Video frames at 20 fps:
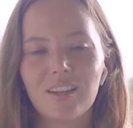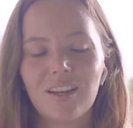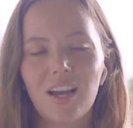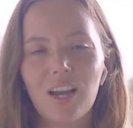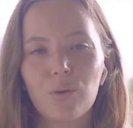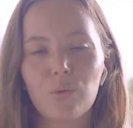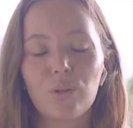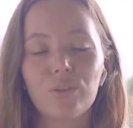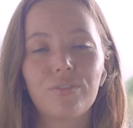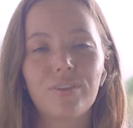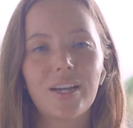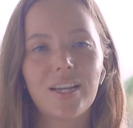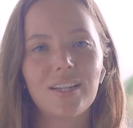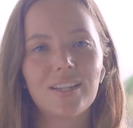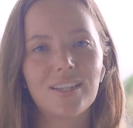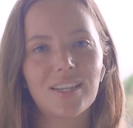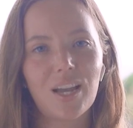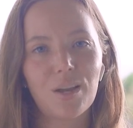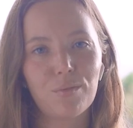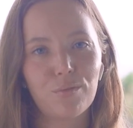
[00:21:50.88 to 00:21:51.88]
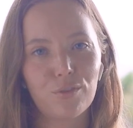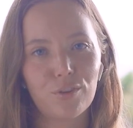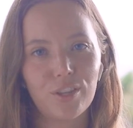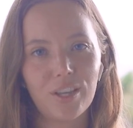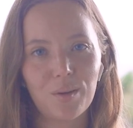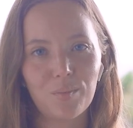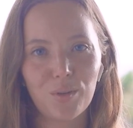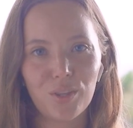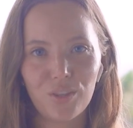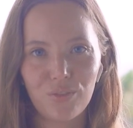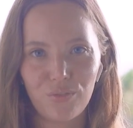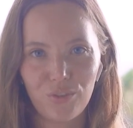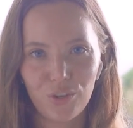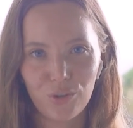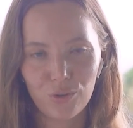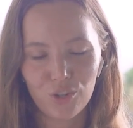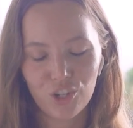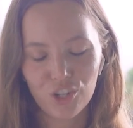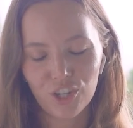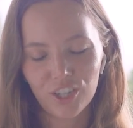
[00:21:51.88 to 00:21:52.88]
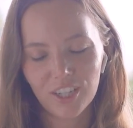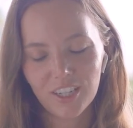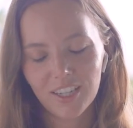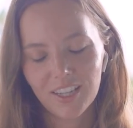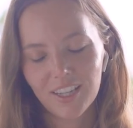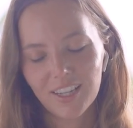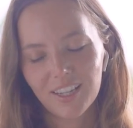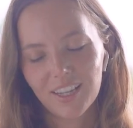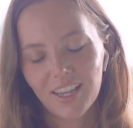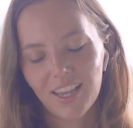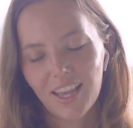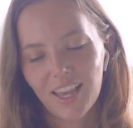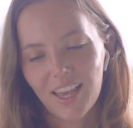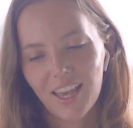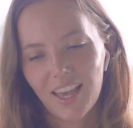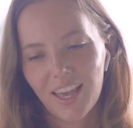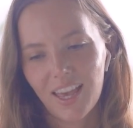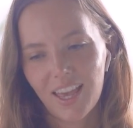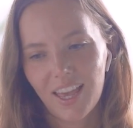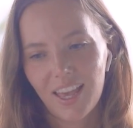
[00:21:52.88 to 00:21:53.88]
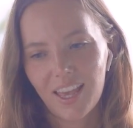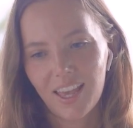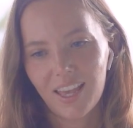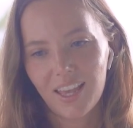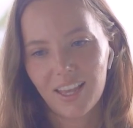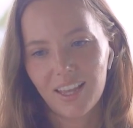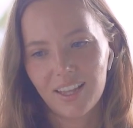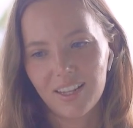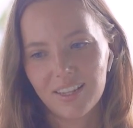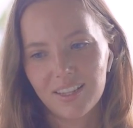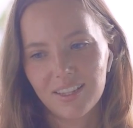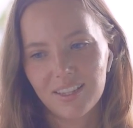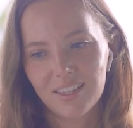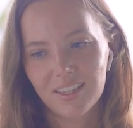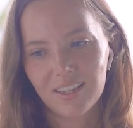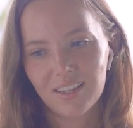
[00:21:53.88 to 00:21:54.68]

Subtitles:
I will find time for them in the future, and